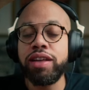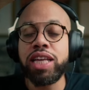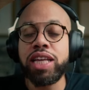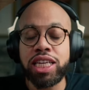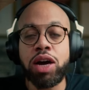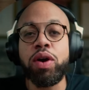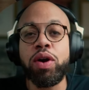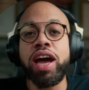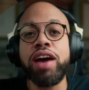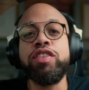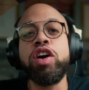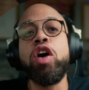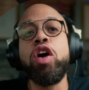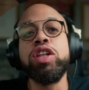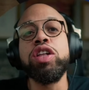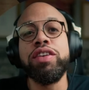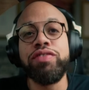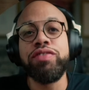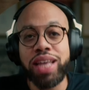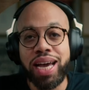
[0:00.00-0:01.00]
That's how I have
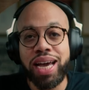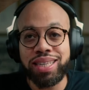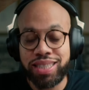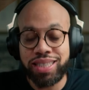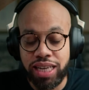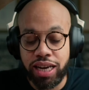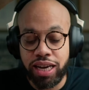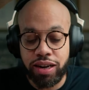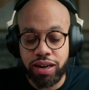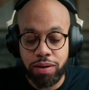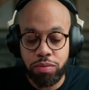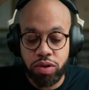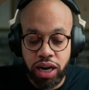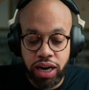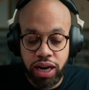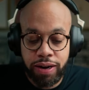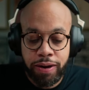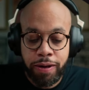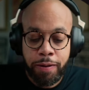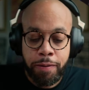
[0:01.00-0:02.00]
all of that set up,
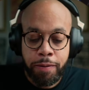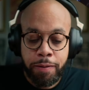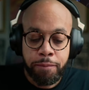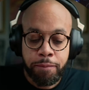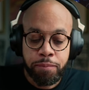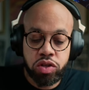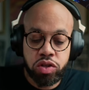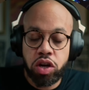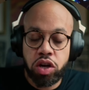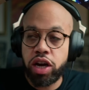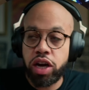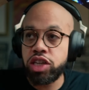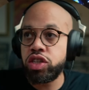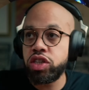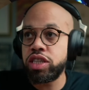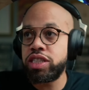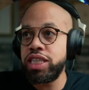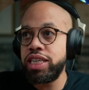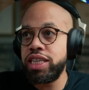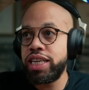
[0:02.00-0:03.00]
right? So as you
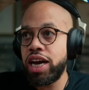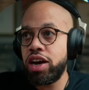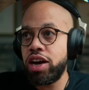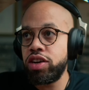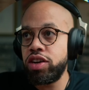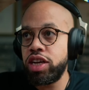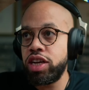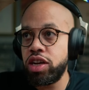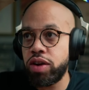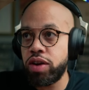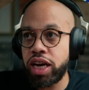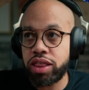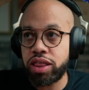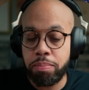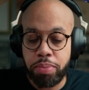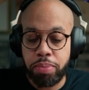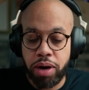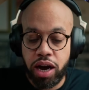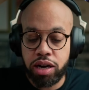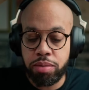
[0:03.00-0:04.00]
can see down here at
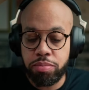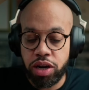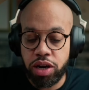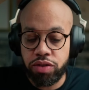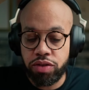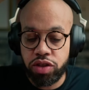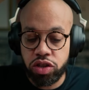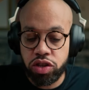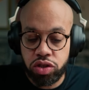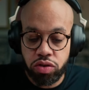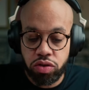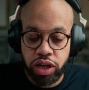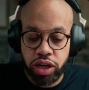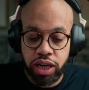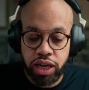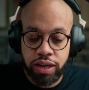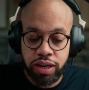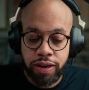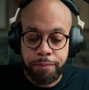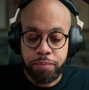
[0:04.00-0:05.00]
the bottom of the
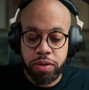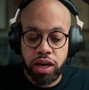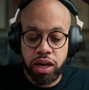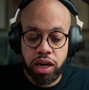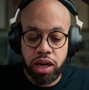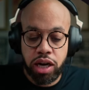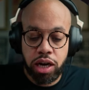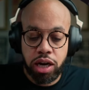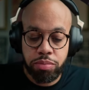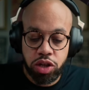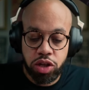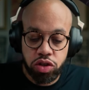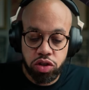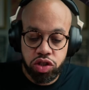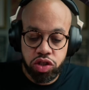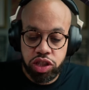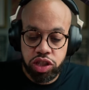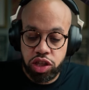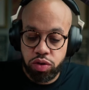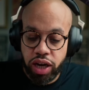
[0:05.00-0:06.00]
screen, you'll
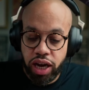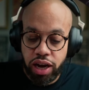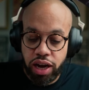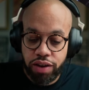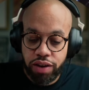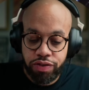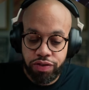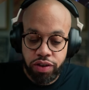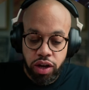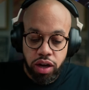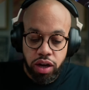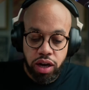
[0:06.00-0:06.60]
see you have